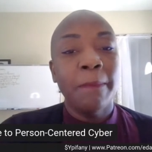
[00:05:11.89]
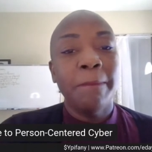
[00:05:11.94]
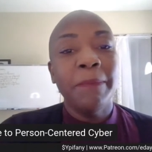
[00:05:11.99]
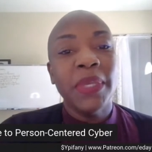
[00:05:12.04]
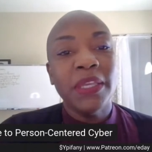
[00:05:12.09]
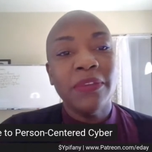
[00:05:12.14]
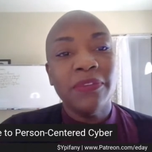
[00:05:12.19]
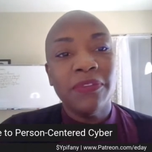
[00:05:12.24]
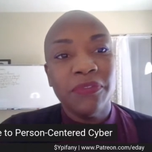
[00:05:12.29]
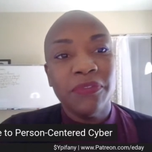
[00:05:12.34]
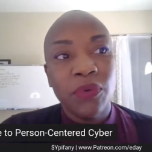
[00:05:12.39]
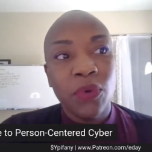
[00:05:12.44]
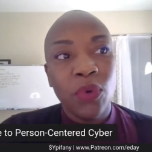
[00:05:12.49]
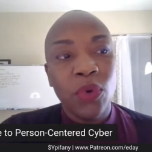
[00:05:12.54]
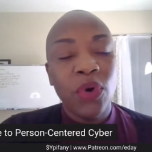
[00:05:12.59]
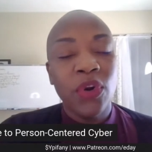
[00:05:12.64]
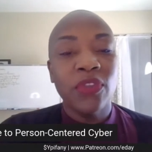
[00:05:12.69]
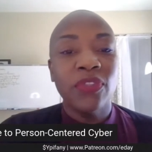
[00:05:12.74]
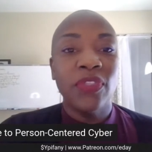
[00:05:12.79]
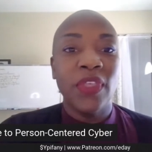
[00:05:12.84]

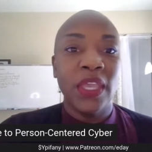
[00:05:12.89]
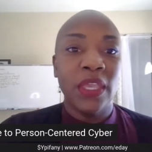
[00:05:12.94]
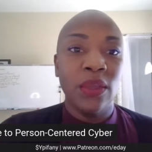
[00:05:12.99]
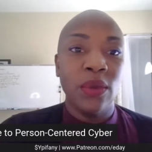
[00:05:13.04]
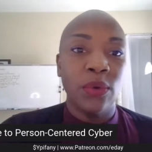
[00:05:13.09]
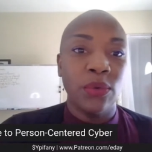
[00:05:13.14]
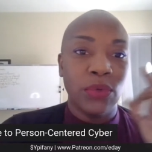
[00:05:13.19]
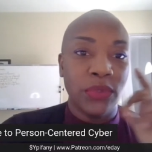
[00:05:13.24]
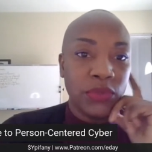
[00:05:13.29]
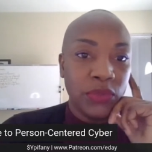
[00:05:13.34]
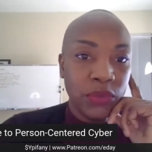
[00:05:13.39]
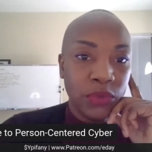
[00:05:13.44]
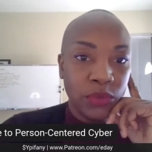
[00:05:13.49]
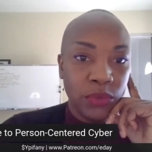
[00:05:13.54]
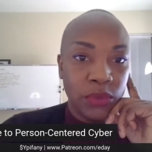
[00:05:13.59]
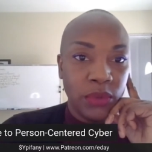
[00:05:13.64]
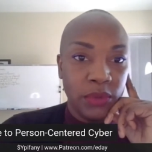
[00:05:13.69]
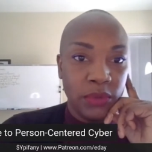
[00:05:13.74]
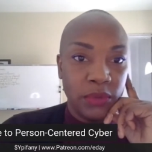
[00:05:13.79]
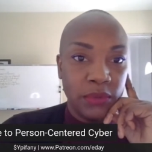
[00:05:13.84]
before they go to
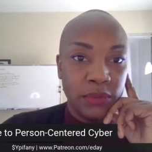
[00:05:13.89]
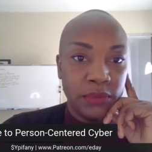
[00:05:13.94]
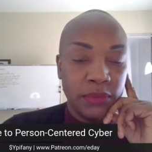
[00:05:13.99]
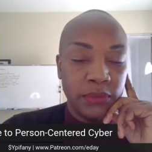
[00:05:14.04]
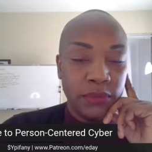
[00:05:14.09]
school.